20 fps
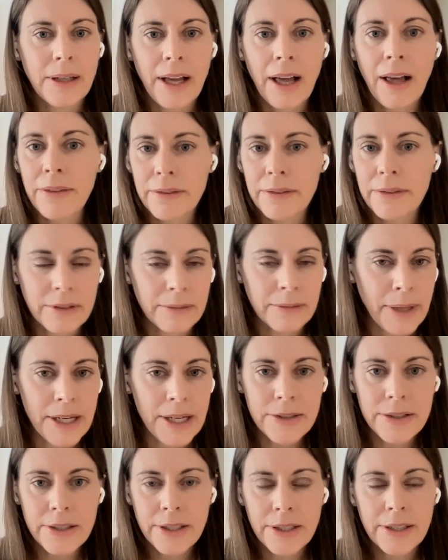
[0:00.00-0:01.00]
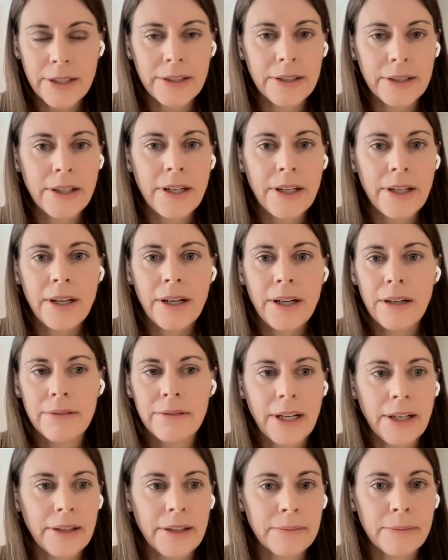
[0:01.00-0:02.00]
health information,
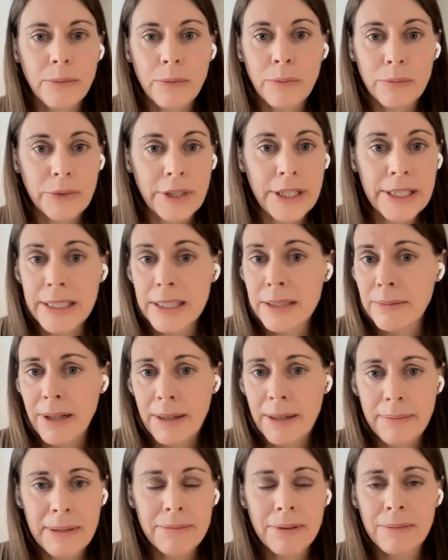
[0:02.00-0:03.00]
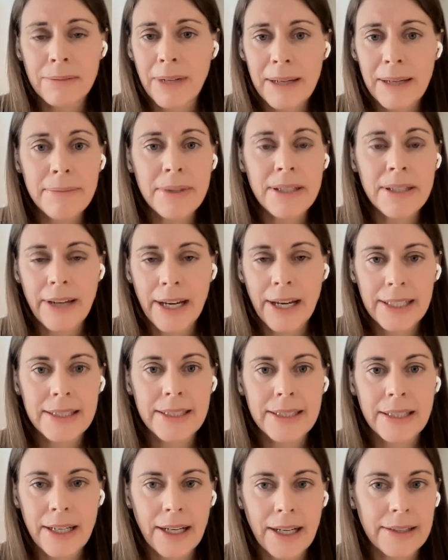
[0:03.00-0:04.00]
around reasons why people might be
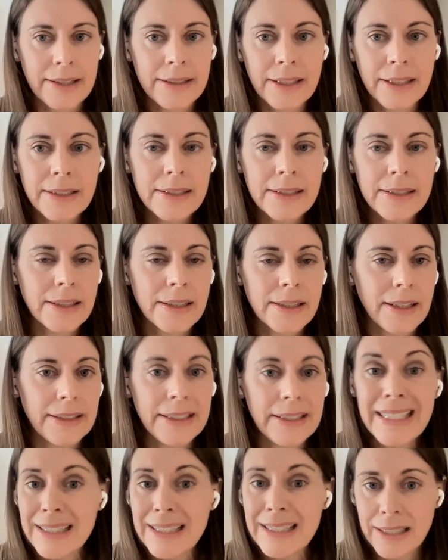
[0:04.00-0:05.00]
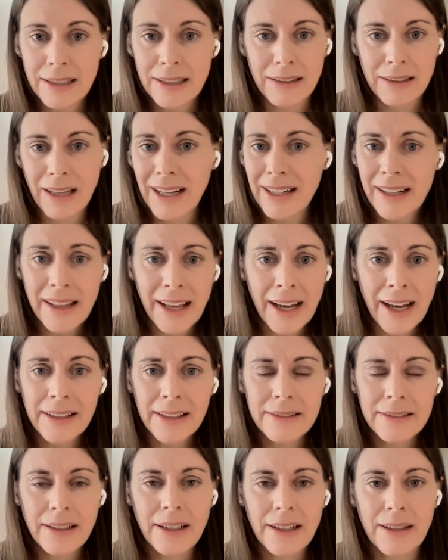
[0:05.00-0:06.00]
vaccine hesitant. I didn't see a lot of
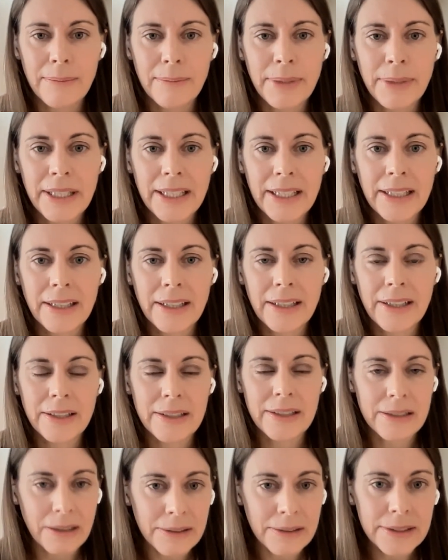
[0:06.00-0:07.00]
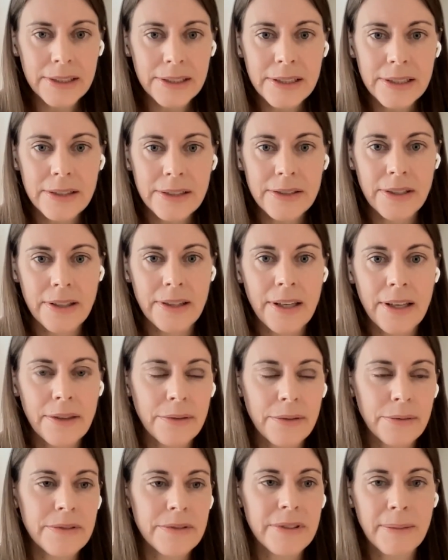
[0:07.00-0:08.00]
that being consulted to
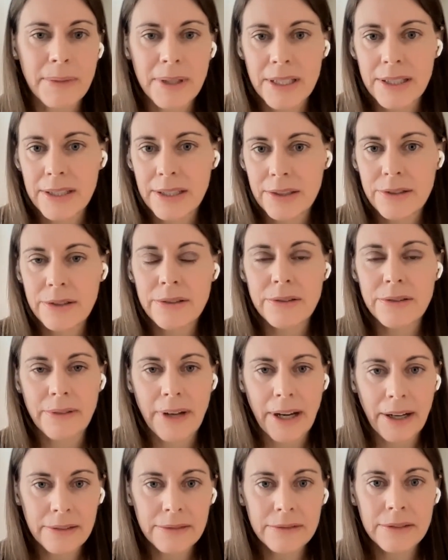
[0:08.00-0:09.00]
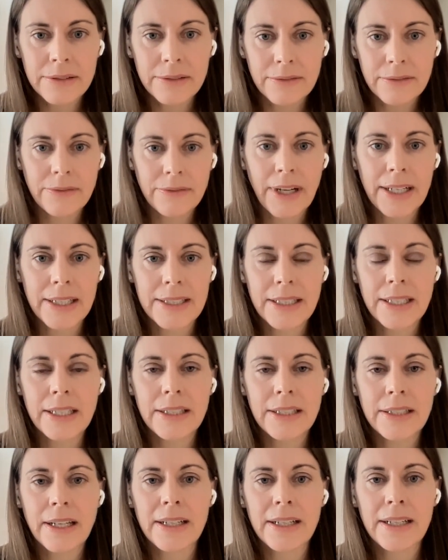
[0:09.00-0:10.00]
think through some of these issues around
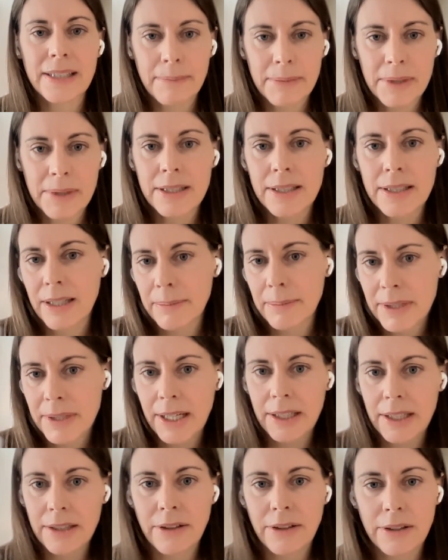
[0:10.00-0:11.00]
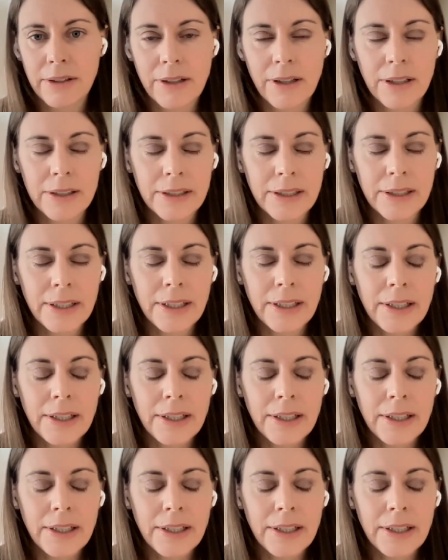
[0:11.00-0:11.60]
vaccine acceptance and uptake in Hong Kong.